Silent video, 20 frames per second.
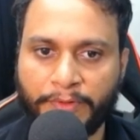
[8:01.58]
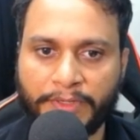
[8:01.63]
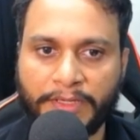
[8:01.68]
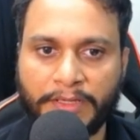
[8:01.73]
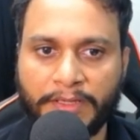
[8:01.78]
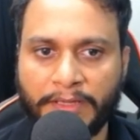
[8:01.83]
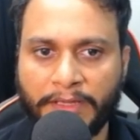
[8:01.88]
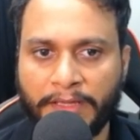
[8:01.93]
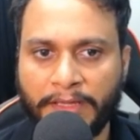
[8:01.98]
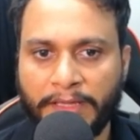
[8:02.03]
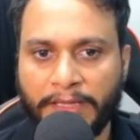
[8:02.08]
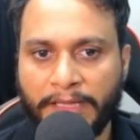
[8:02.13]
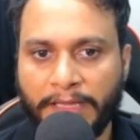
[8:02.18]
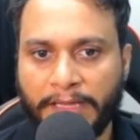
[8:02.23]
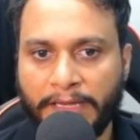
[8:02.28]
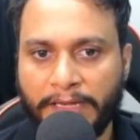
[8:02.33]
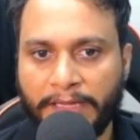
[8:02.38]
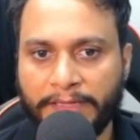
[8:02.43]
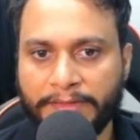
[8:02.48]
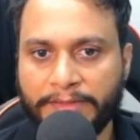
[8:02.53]
Okay.
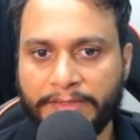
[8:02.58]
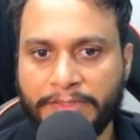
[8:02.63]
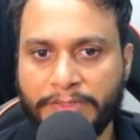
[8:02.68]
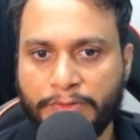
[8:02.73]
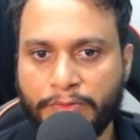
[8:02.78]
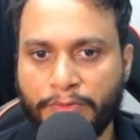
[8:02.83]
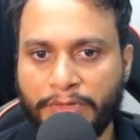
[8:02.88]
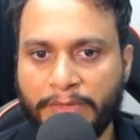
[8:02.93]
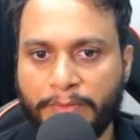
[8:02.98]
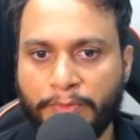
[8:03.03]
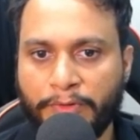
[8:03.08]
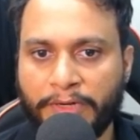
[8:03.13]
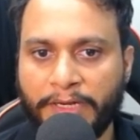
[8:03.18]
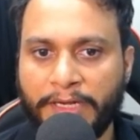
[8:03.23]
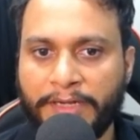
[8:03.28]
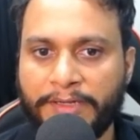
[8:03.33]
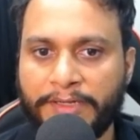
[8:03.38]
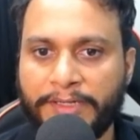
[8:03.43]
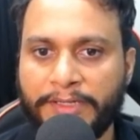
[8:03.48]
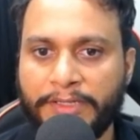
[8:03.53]
And like this, you keep on
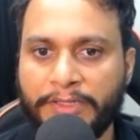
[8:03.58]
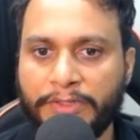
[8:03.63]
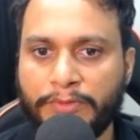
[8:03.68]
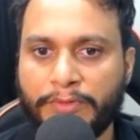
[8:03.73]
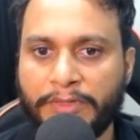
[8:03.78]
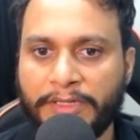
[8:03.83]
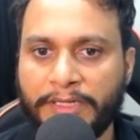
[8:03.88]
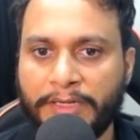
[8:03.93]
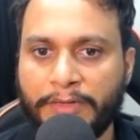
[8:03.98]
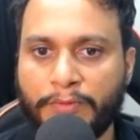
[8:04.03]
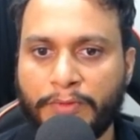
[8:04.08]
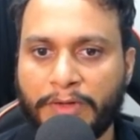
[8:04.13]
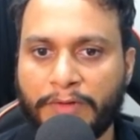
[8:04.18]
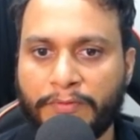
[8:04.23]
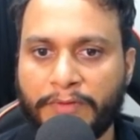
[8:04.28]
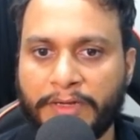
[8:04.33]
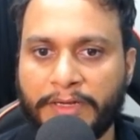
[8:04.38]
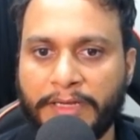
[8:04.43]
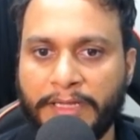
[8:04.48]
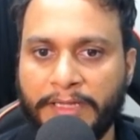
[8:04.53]
iterating, you will get
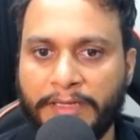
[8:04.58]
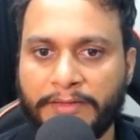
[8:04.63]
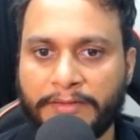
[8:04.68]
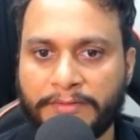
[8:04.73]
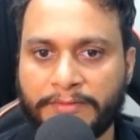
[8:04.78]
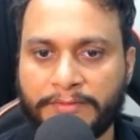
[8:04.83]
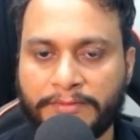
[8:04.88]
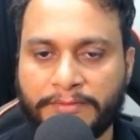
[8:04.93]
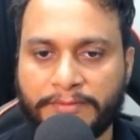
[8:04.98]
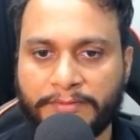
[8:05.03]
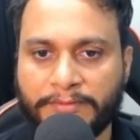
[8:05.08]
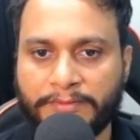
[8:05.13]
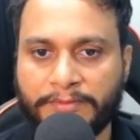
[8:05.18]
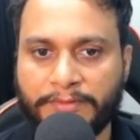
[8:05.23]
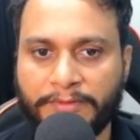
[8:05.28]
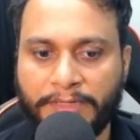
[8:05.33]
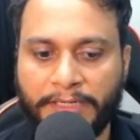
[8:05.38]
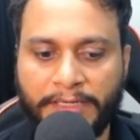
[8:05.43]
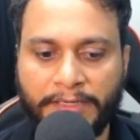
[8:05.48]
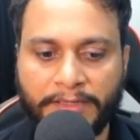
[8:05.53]
119,
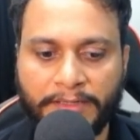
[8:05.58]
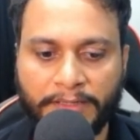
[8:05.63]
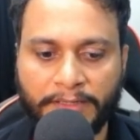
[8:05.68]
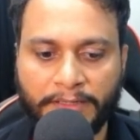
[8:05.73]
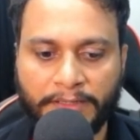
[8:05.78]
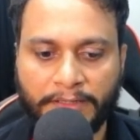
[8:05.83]
right?